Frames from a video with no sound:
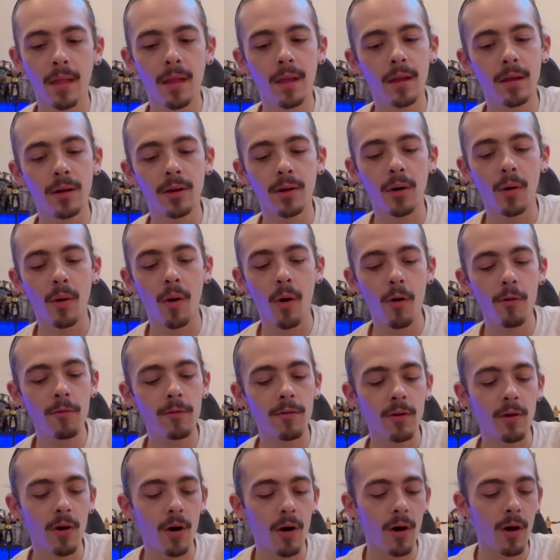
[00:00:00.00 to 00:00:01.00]
you know,
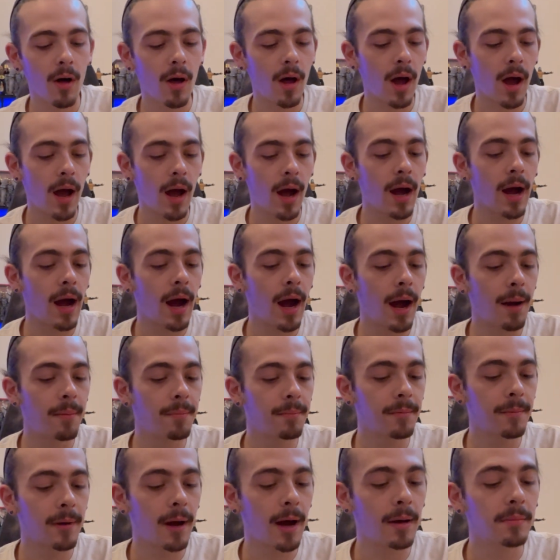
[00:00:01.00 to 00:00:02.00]
overall,
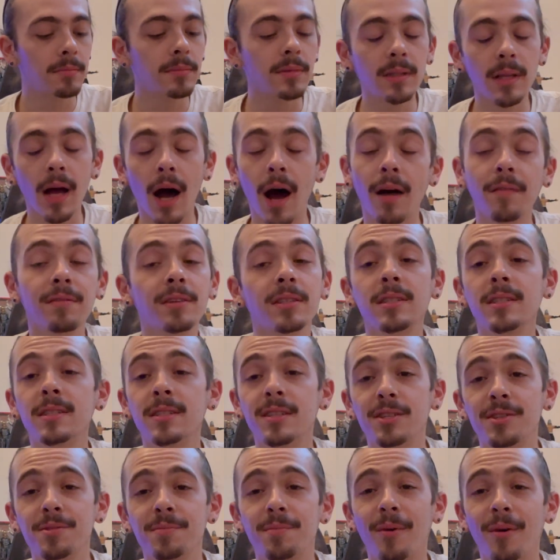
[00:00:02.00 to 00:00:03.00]
I'm obviously
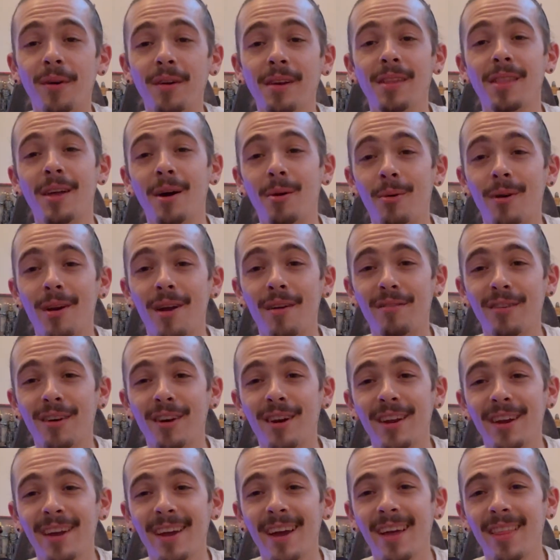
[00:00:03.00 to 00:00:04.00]
disappointed that we're never
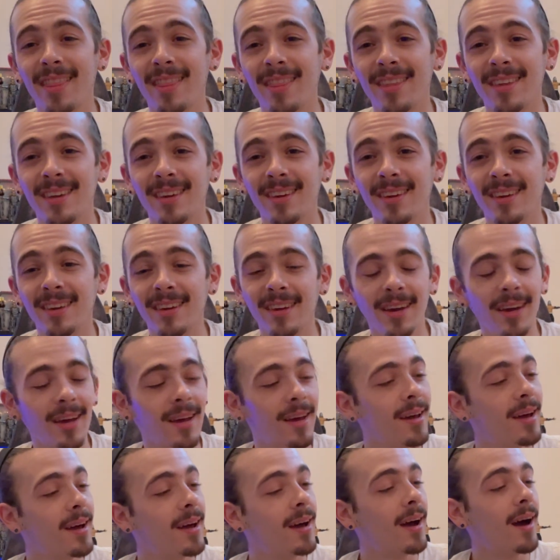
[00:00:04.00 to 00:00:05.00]
going to get the
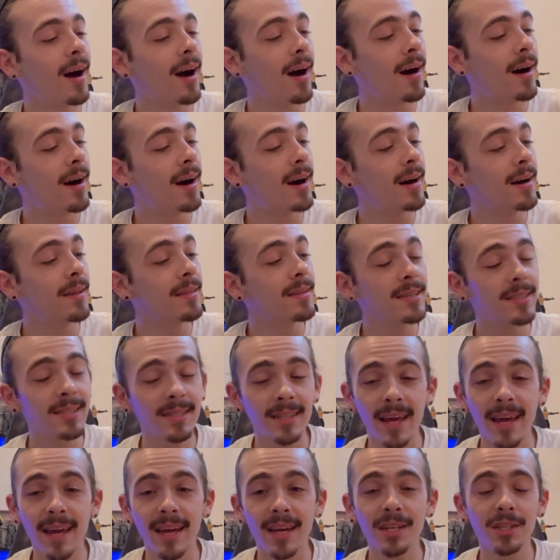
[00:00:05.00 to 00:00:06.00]

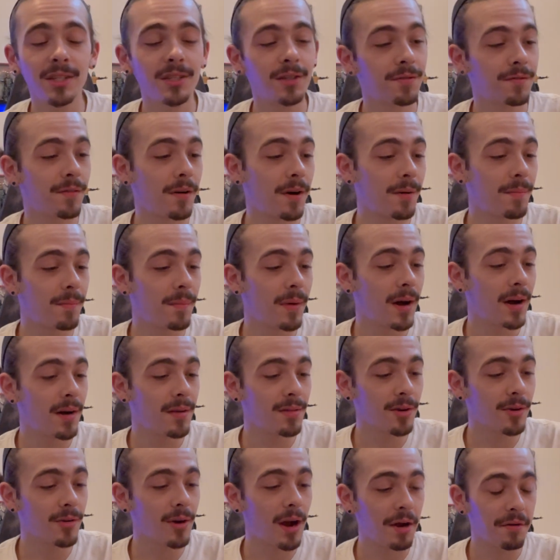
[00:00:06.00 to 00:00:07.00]
stage from
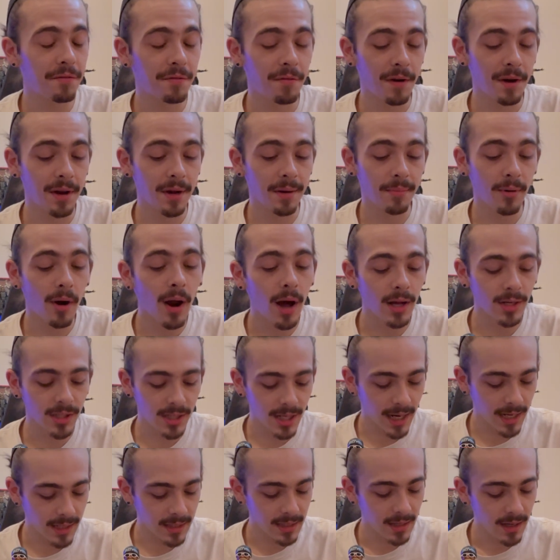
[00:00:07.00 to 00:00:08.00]
the crowdfunding
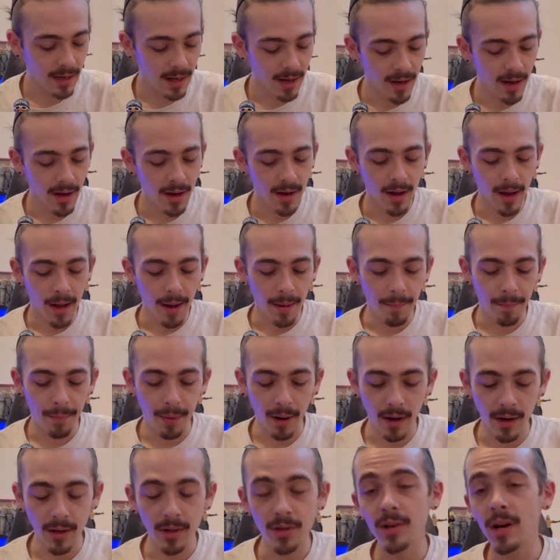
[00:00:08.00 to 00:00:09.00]
project.
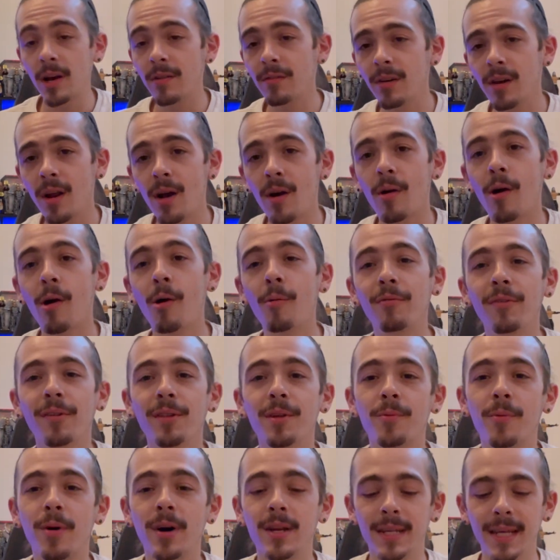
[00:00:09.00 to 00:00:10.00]
But you never know.
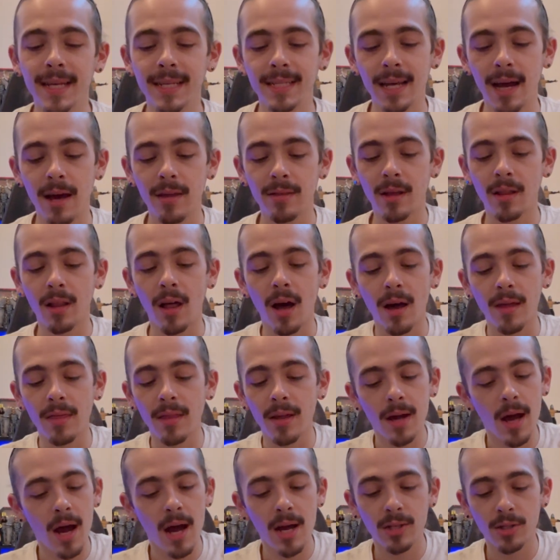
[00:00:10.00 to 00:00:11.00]
Hopefully one day down the line, the
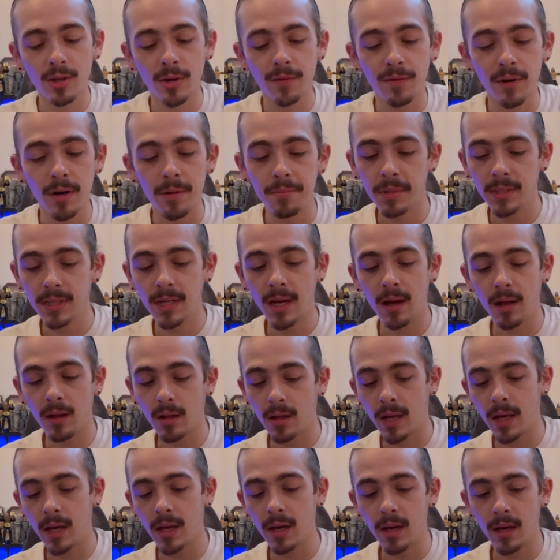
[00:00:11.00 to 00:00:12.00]
guys over at
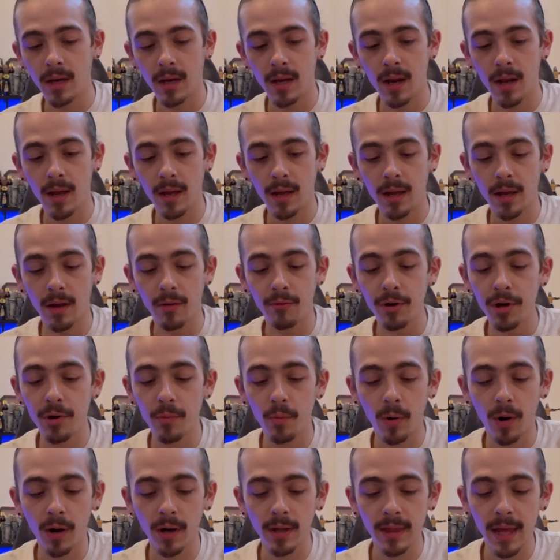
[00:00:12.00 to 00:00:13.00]
Mattel can
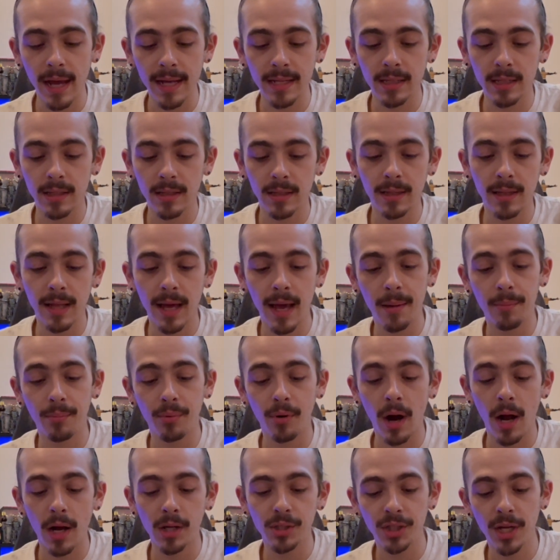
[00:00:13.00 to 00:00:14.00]
rework that
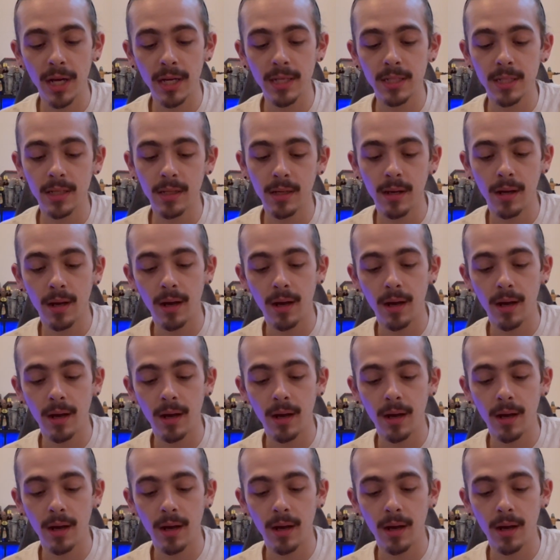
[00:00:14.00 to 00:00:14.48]
project,